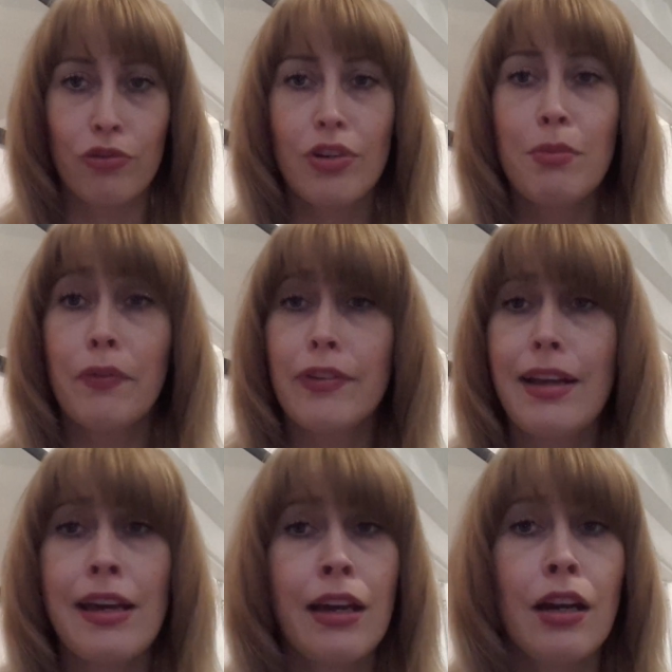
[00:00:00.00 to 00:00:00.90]
3 months
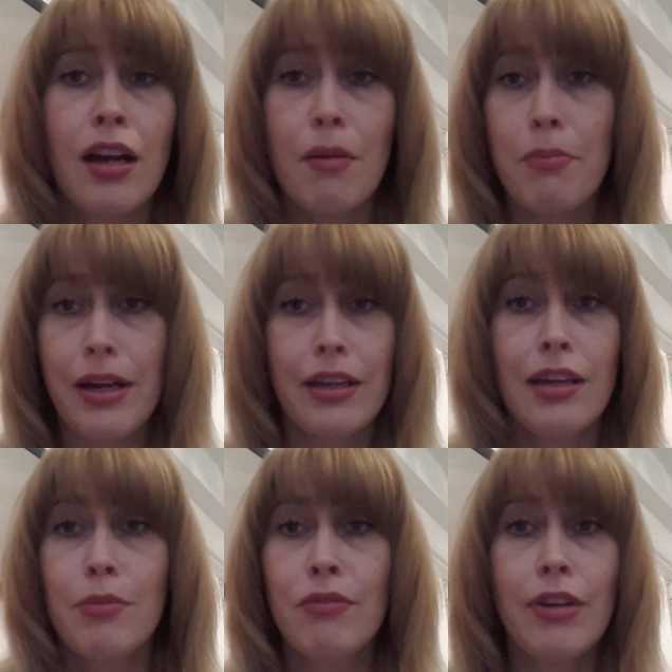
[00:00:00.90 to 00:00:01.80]
later it can come back and
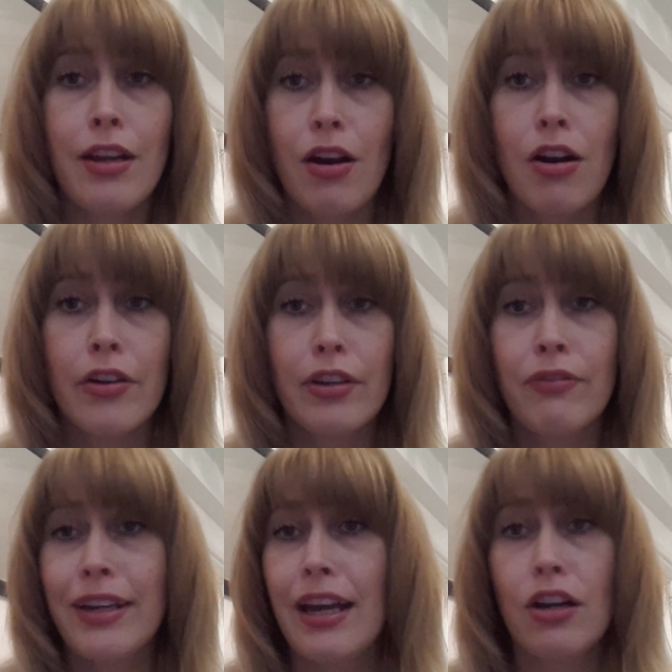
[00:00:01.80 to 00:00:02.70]
hit me really hard
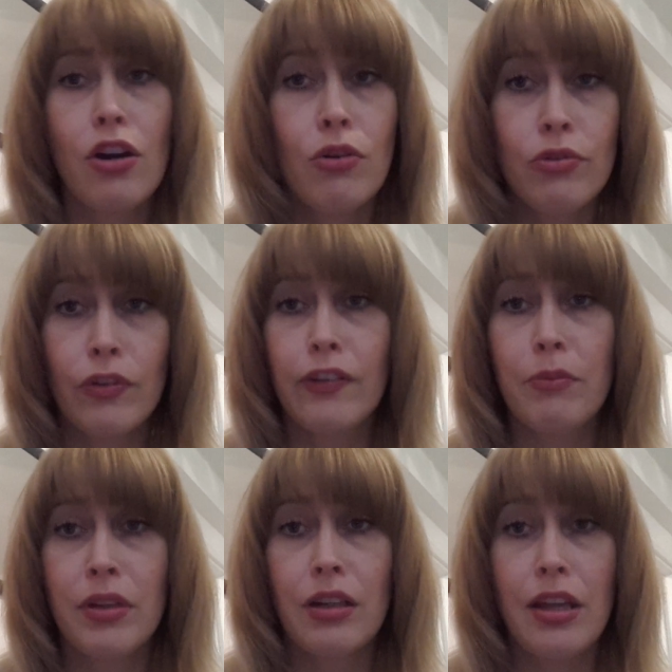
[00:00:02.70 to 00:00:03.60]
if I get a cold or
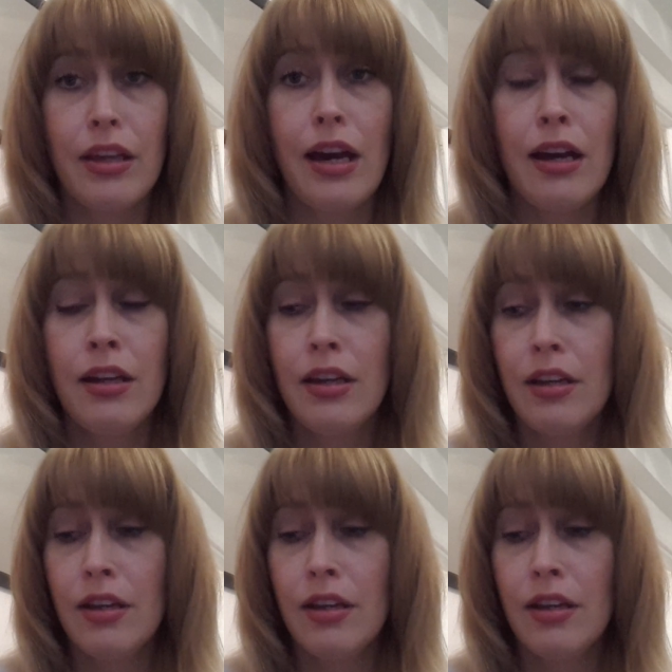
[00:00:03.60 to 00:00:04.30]
something like that.